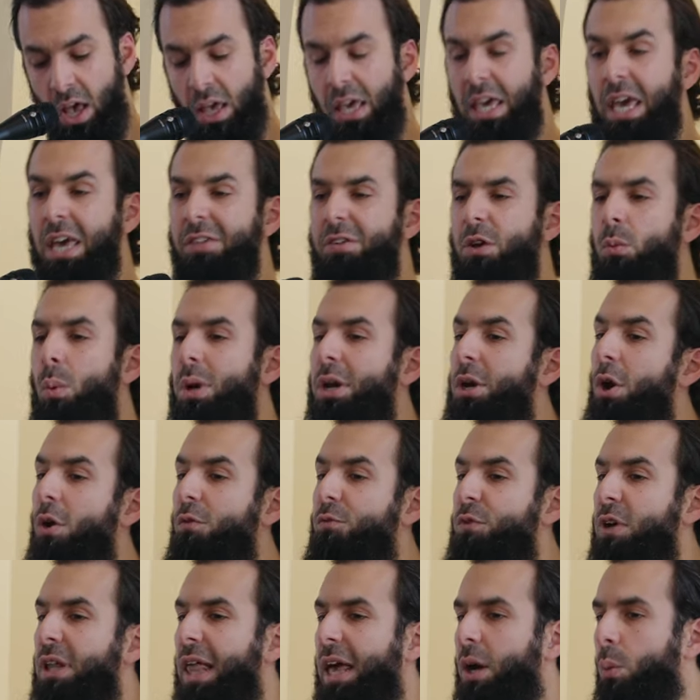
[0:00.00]
Even when you
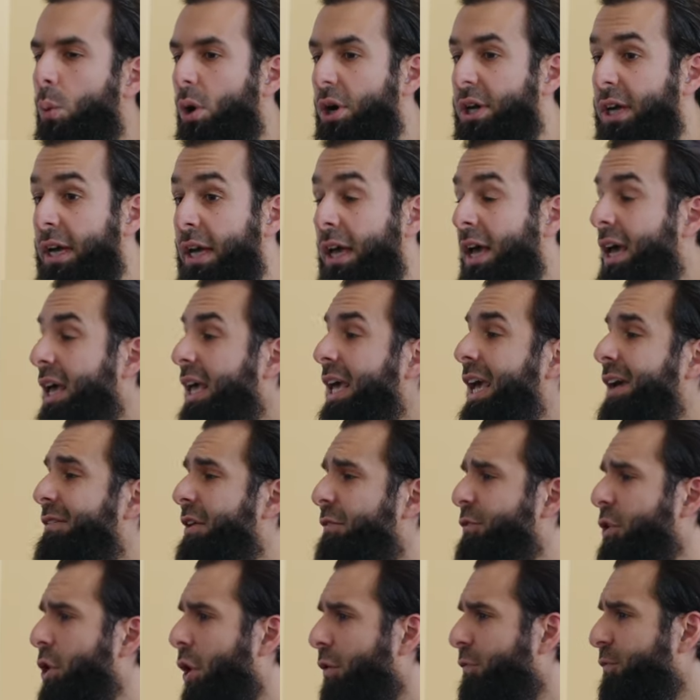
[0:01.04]
don't feel like working, even
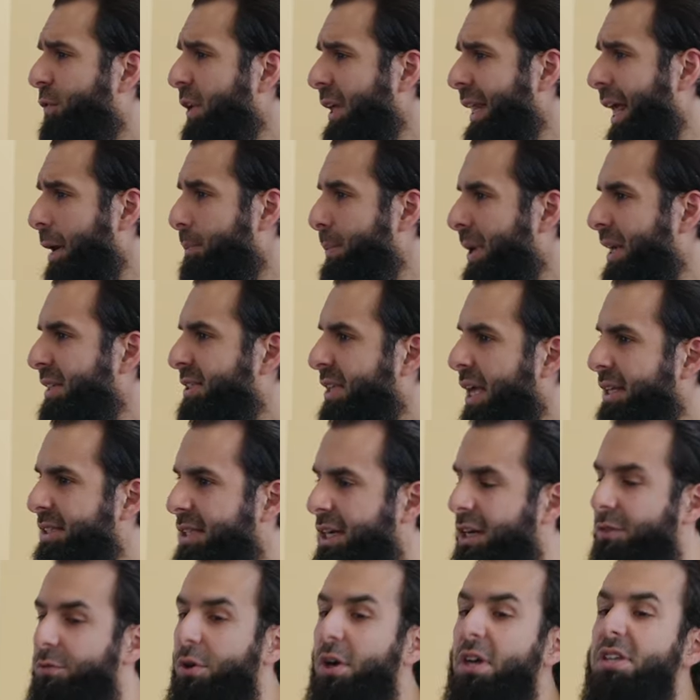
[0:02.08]
if you don't feel like being
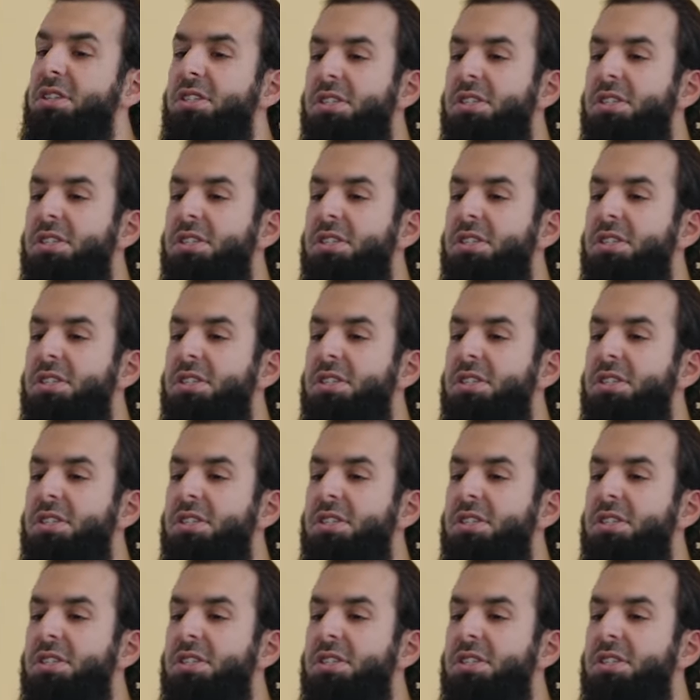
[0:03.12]
sensitive,